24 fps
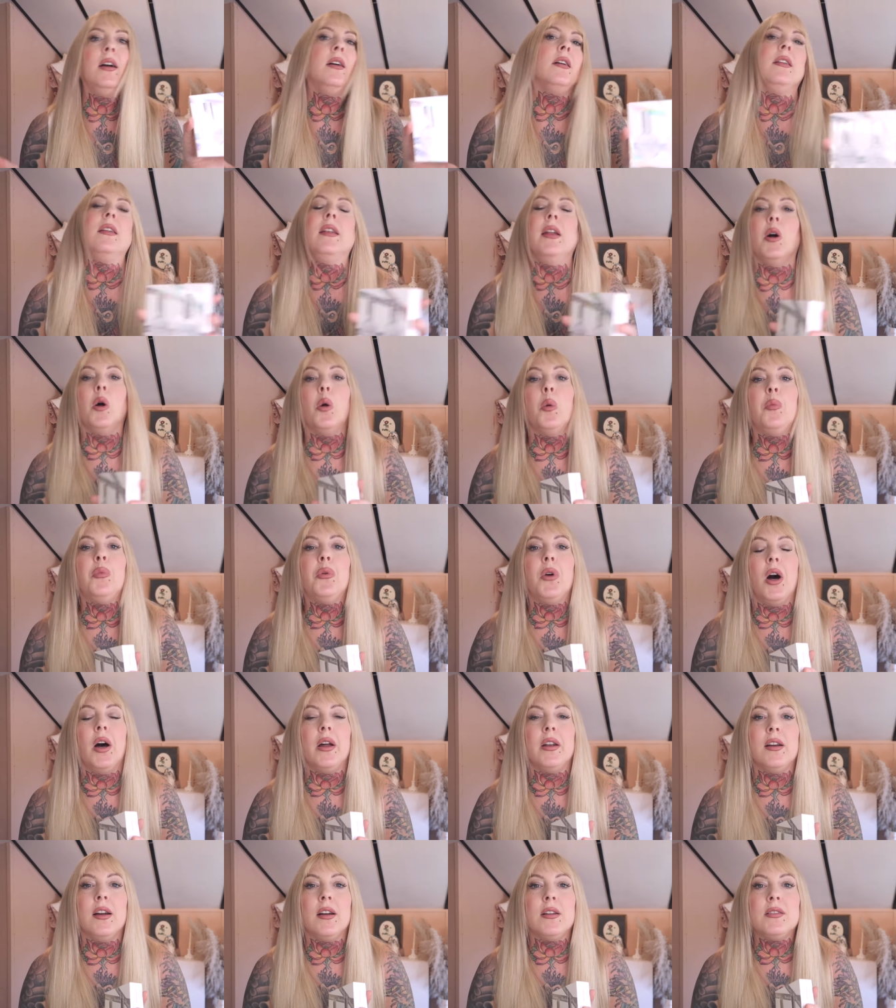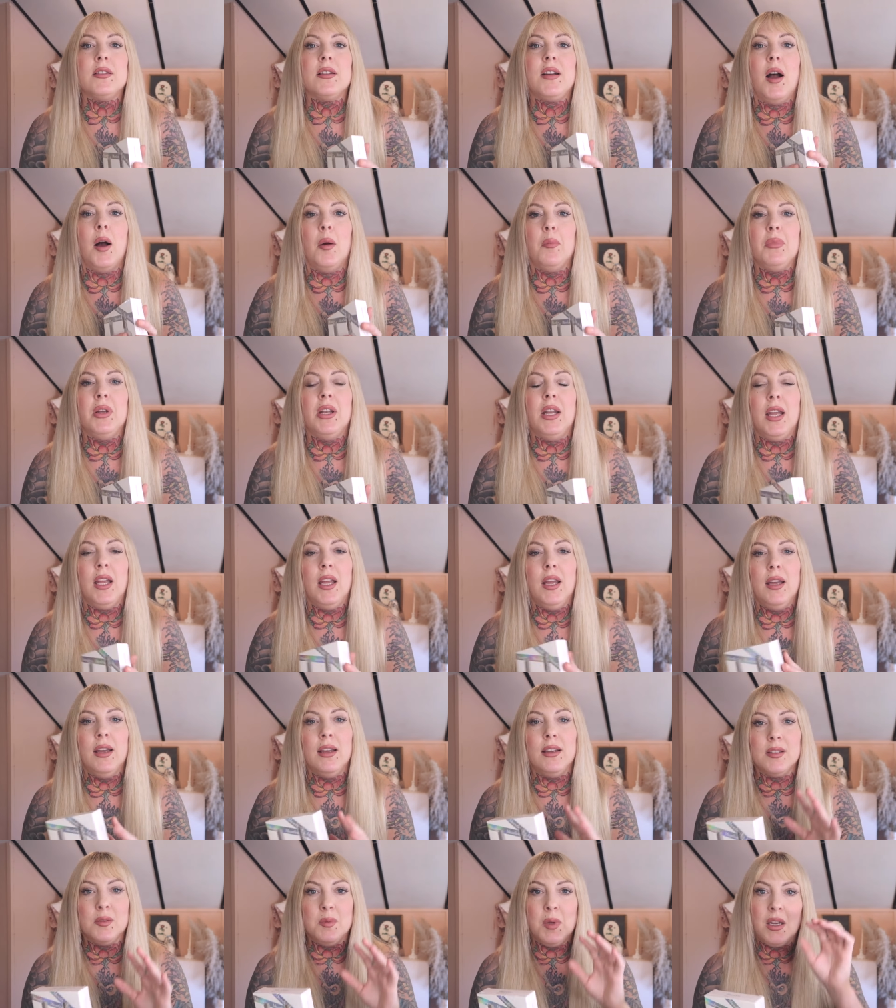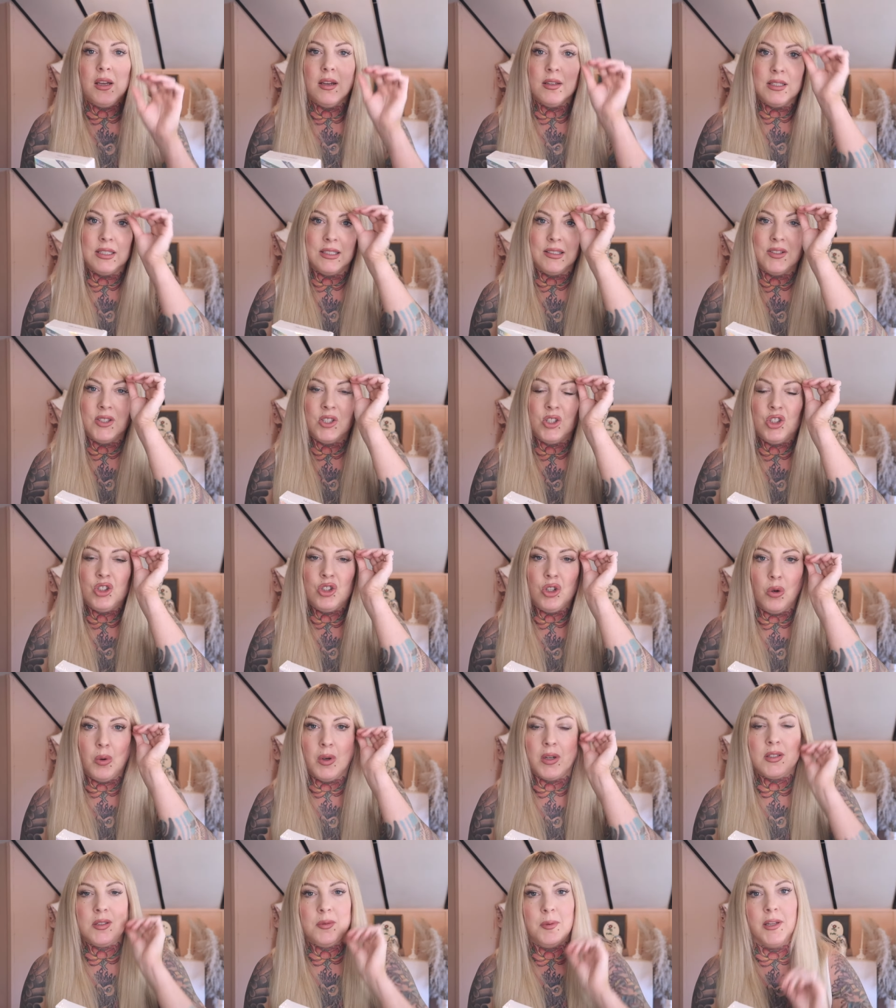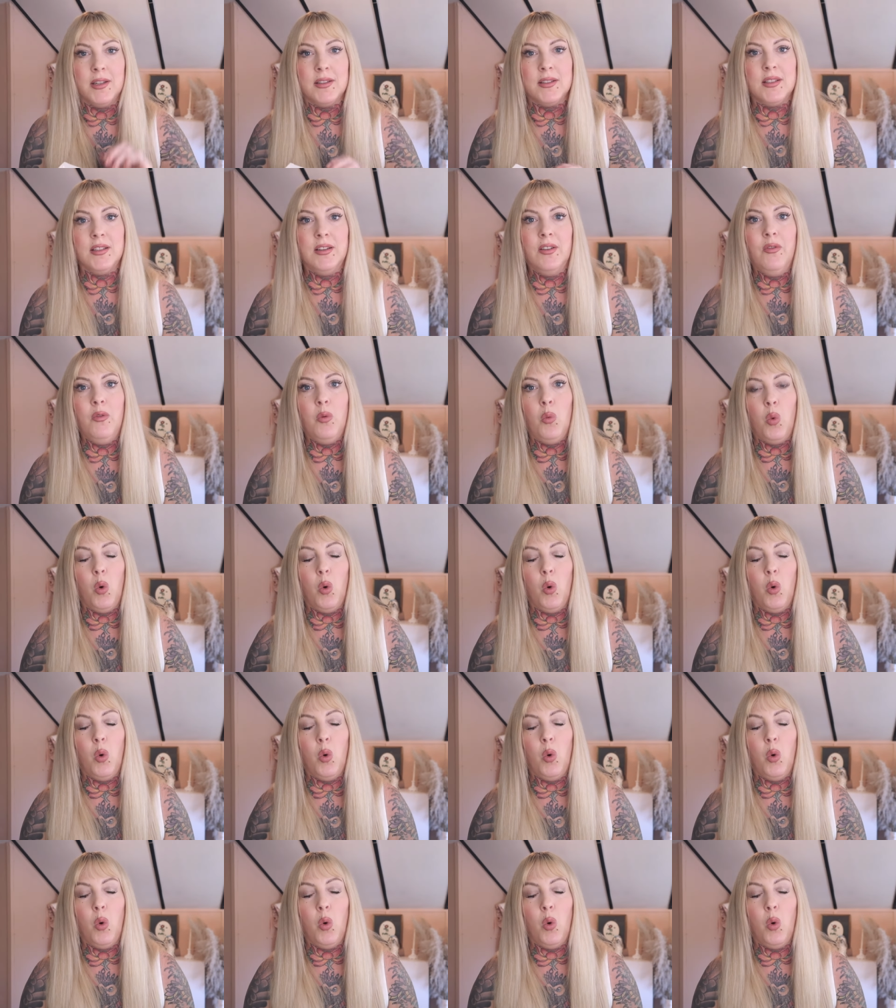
nail product company is because it's so expensive.